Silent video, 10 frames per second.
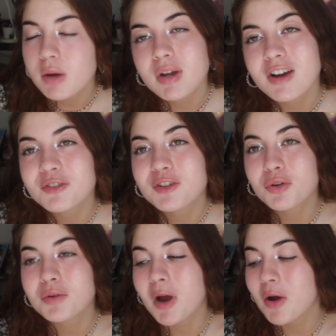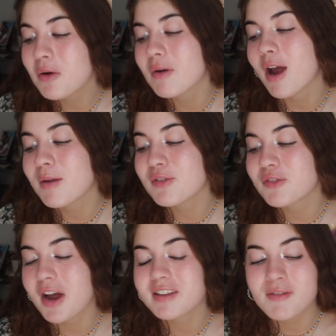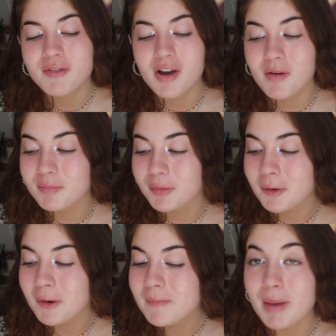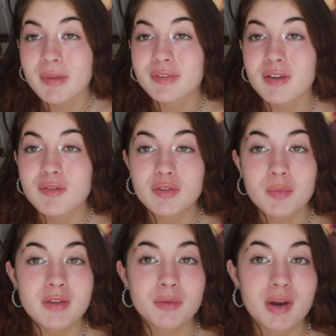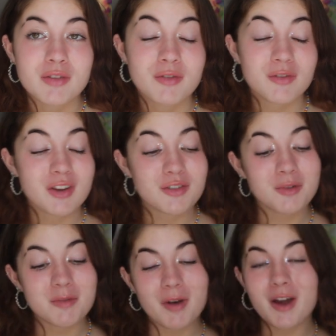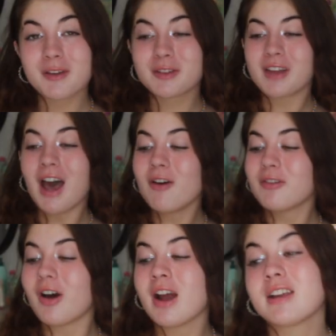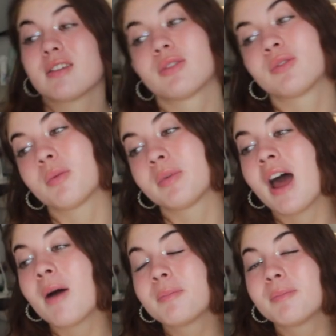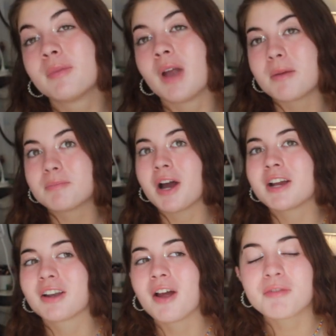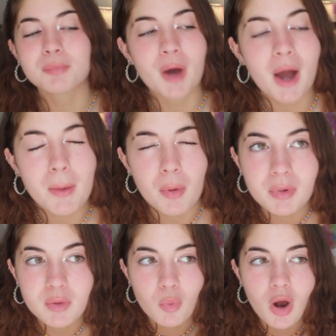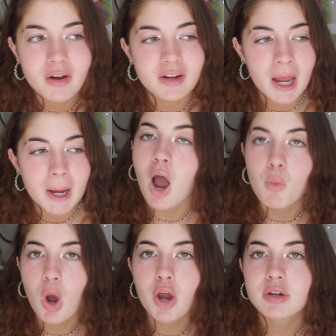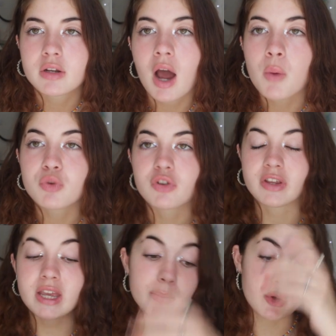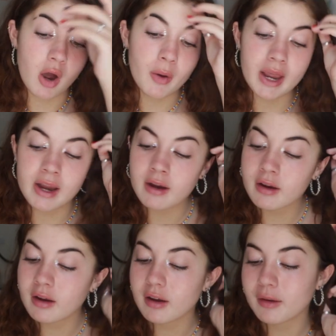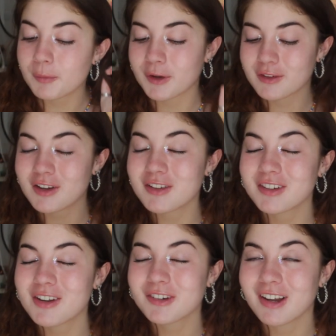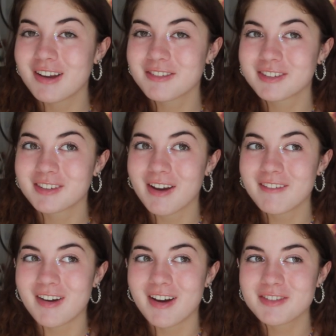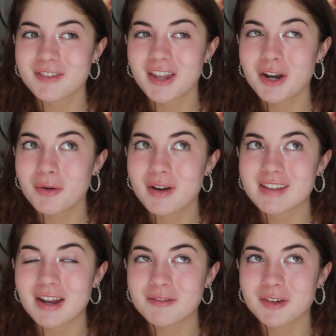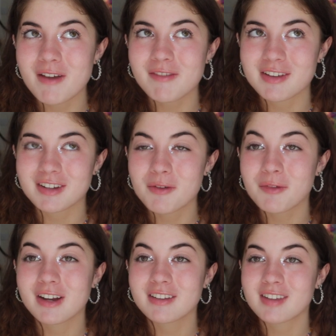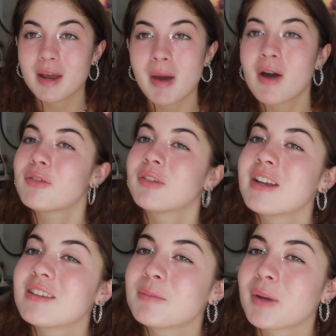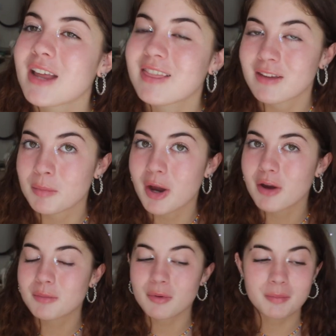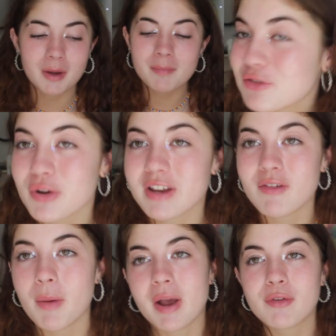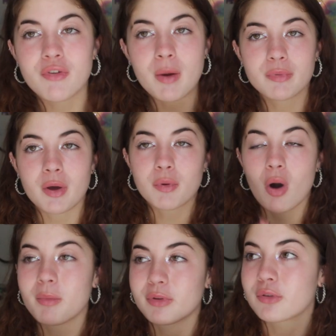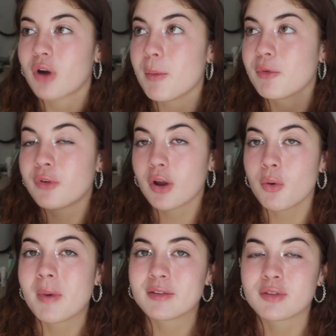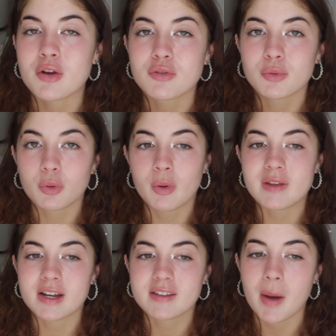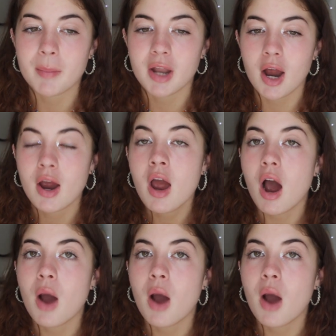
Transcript: I hope you guys have enjoyed my haul. I hope you've liked everything I've bought. Maybe it's giving you some inspiration for things you want to buy yourself. I need to stop now, like, buying clothes, but I probably won't. Like, I won't. I will just keep going because I just love clothes so much. But then I always end up going back to like wearing the same outfits, but like that's my own problem. Enjoyed, give it a big thumbs up, comment, subscribe, follow all my socials, always linked down below.